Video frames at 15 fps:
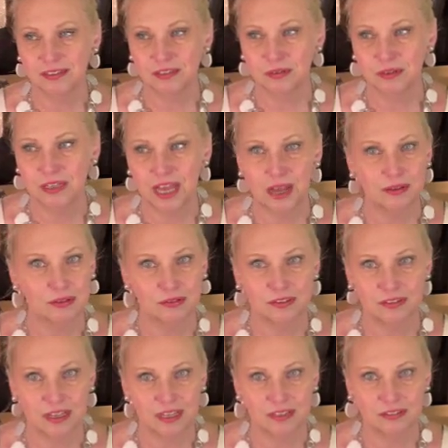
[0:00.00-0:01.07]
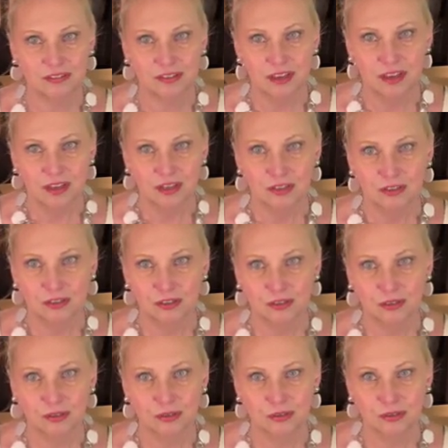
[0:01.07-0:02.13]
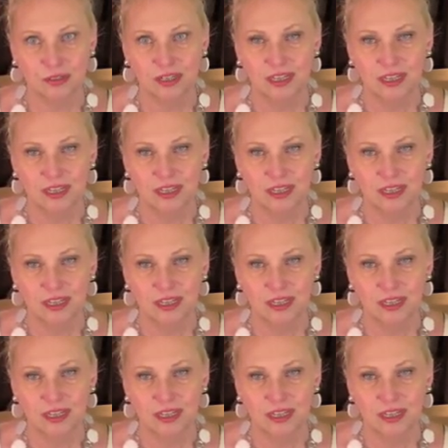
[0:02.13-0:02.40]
to allow those things to